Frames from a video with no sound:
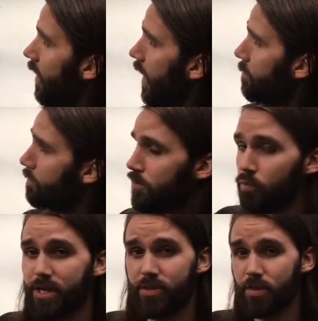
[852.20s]
And
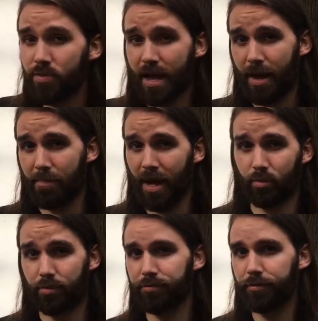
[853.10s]
we do that by
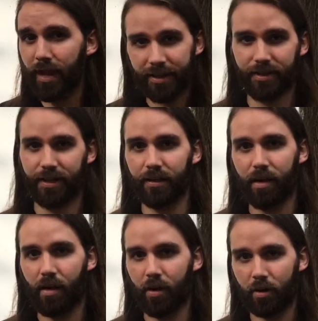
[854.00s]
reflecting
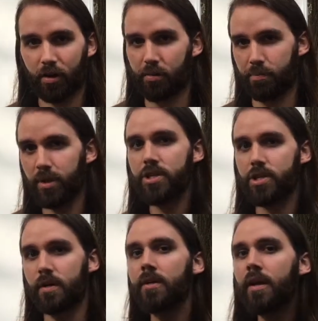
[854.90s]
on our
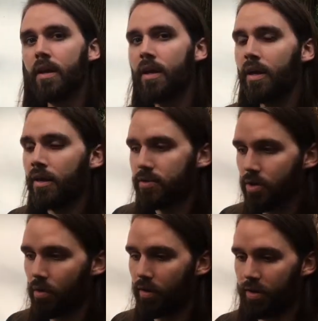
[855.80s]
completion.
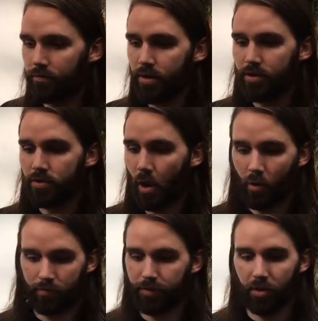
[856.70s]
So if we
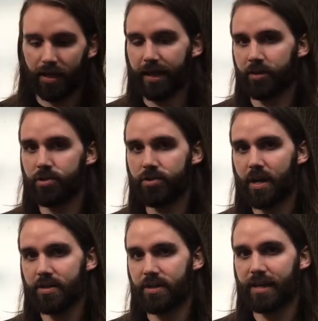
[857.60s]
don't feel like
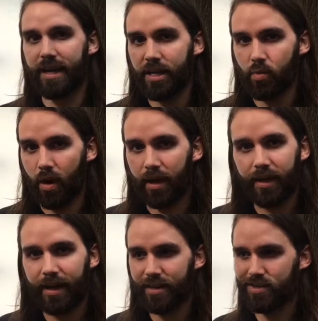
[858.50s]
exercising anyway,
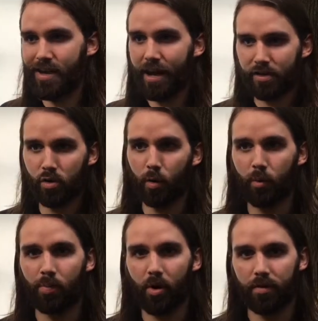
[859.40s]
and it's not a
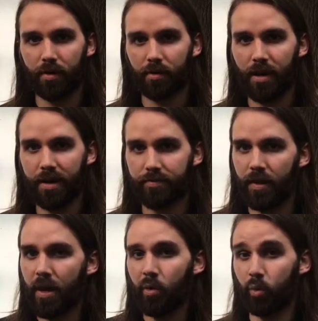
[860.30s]
normal part of our life,
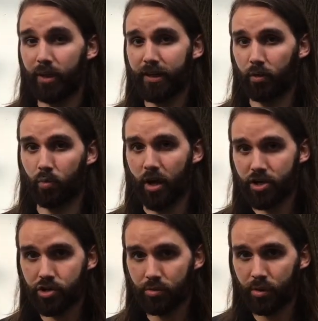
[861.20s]
we're going to
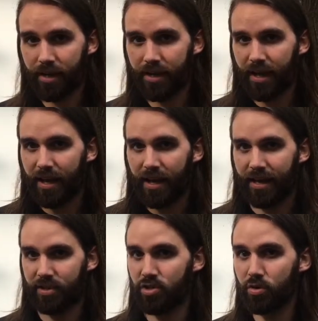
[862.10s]
rush through it,
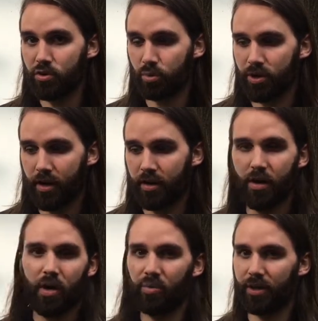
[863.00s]
and as soon as we're done,
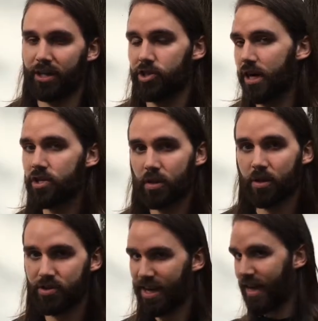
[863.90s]
we're going to change
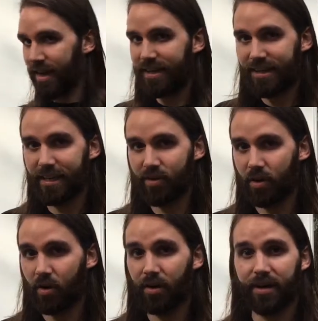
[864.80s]
clothes, get in the
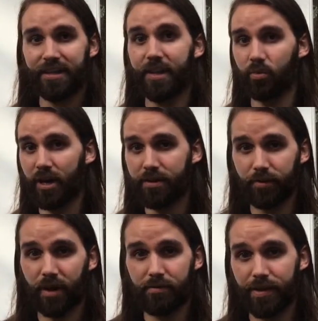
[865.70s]
car, and get ready
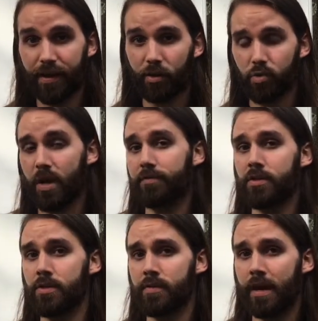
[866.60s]
for everything else we have to
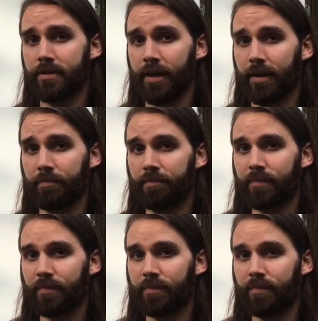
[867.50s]
do that day.